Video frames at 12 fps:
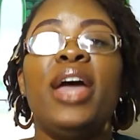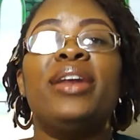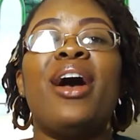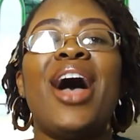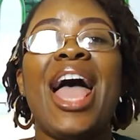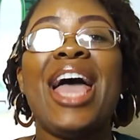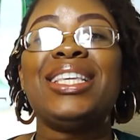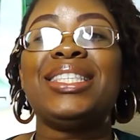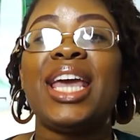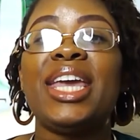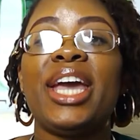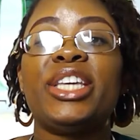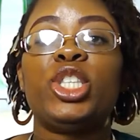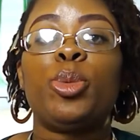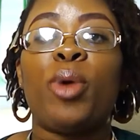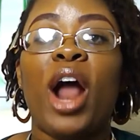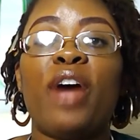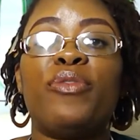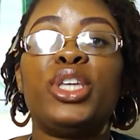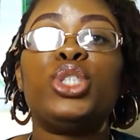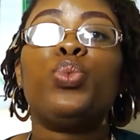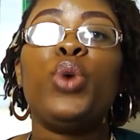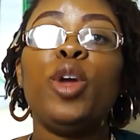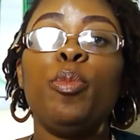Now, at Say Yes to Profits,
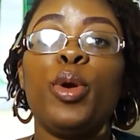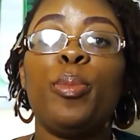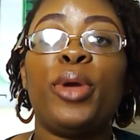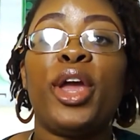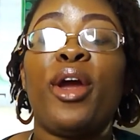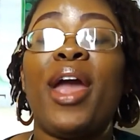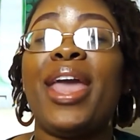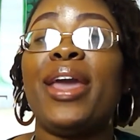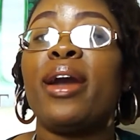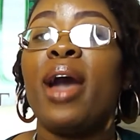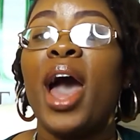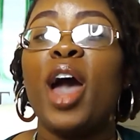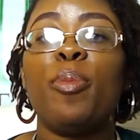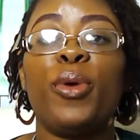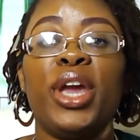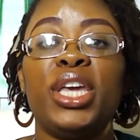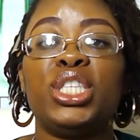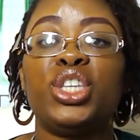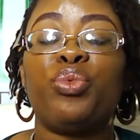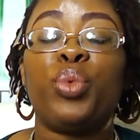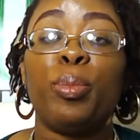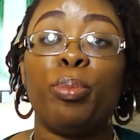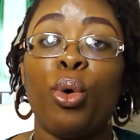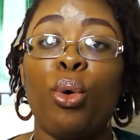we prepare a comprehensive
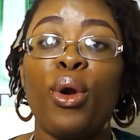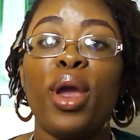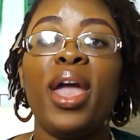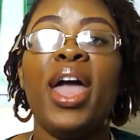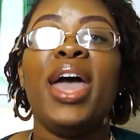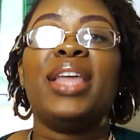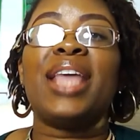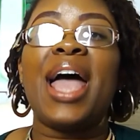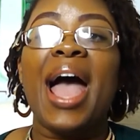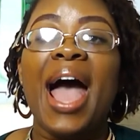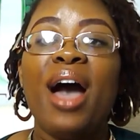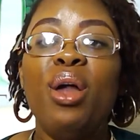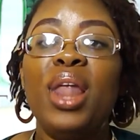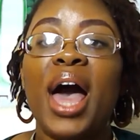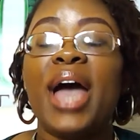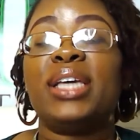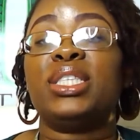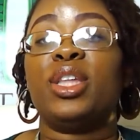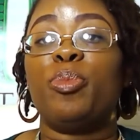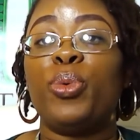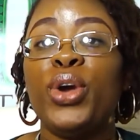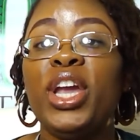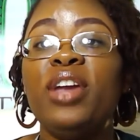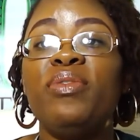report that outlines the
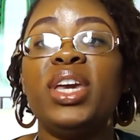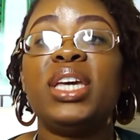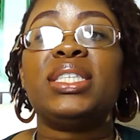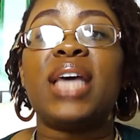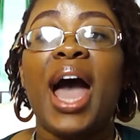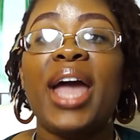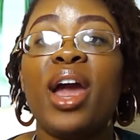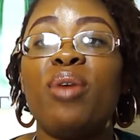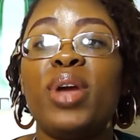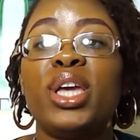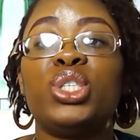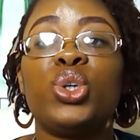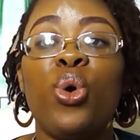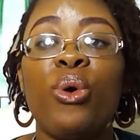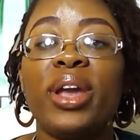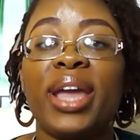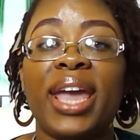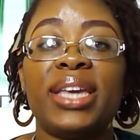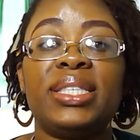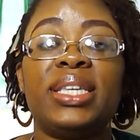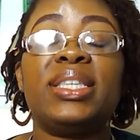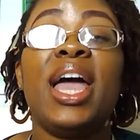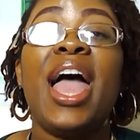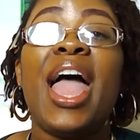previous IRS court
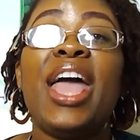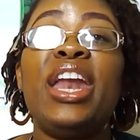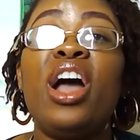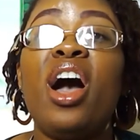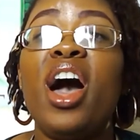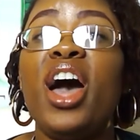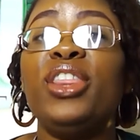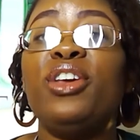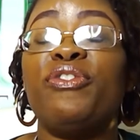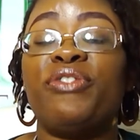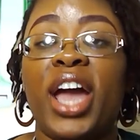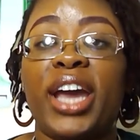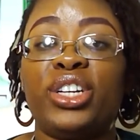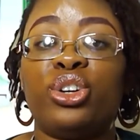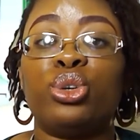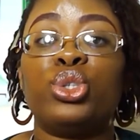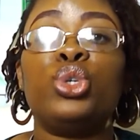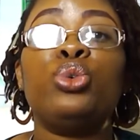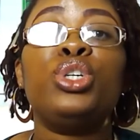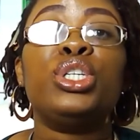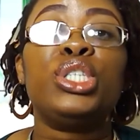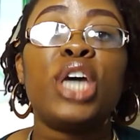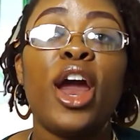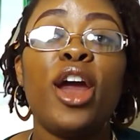cases and other factors to
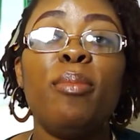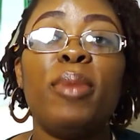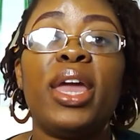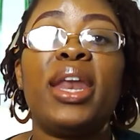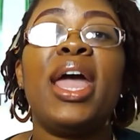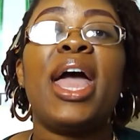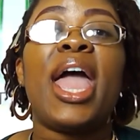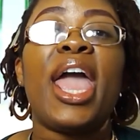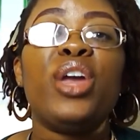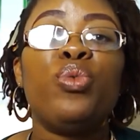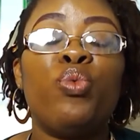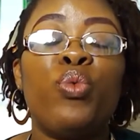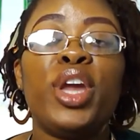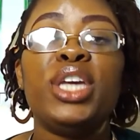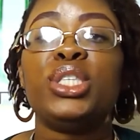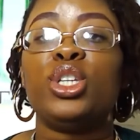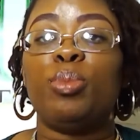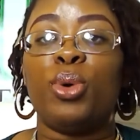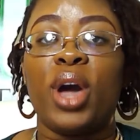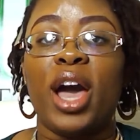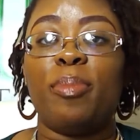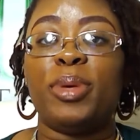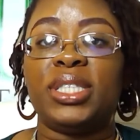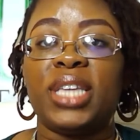determine a reasonable
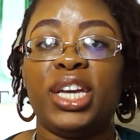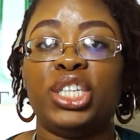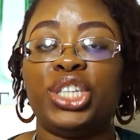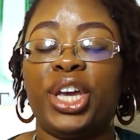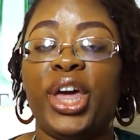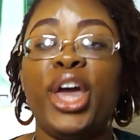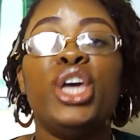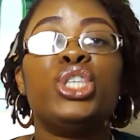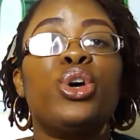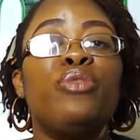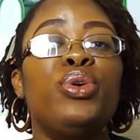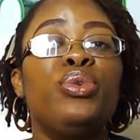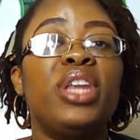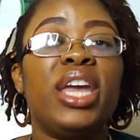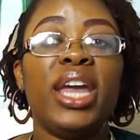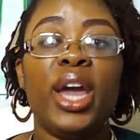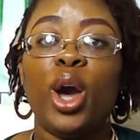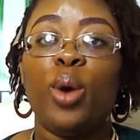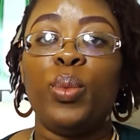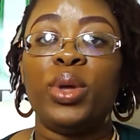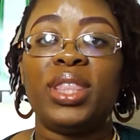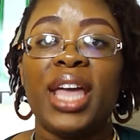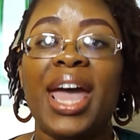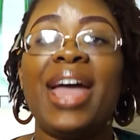compensation. So if you need help
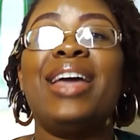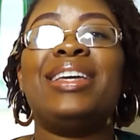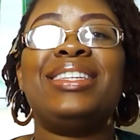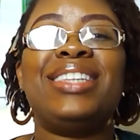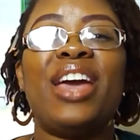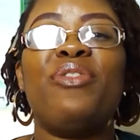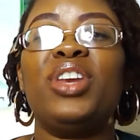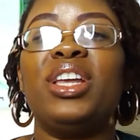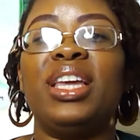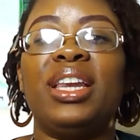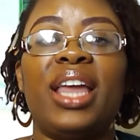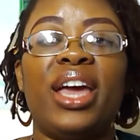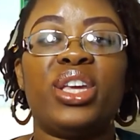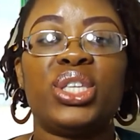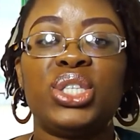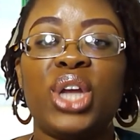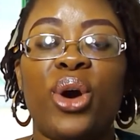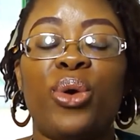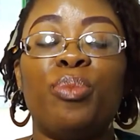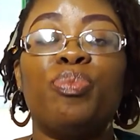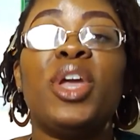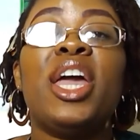with that, definitely let us know.